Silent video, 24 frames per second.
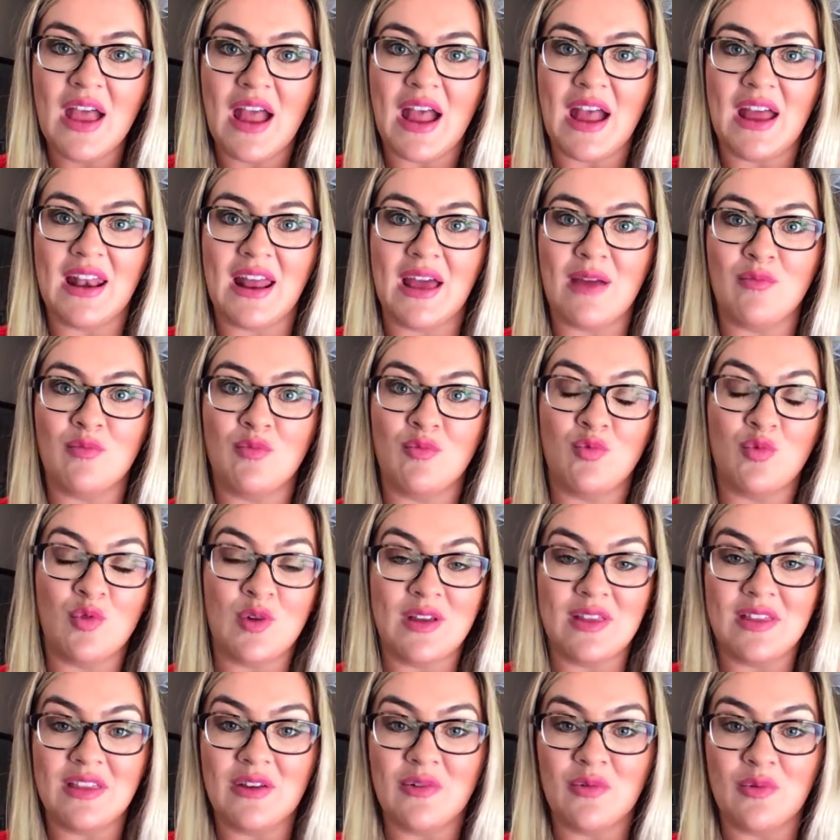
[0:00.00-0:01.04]
And I'm
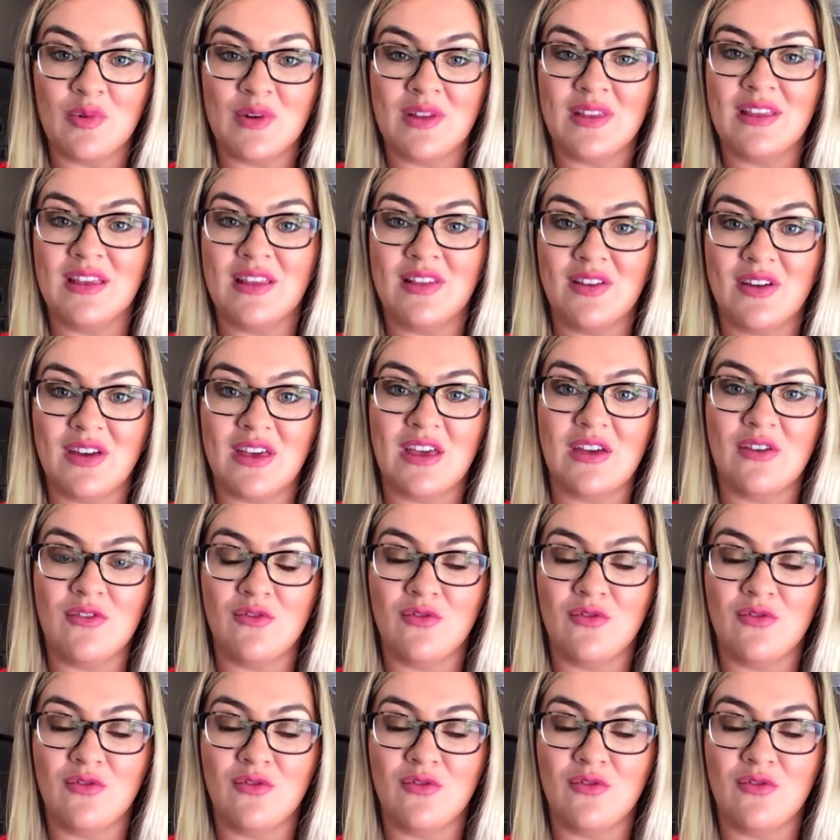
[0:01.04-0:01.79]
really, really looking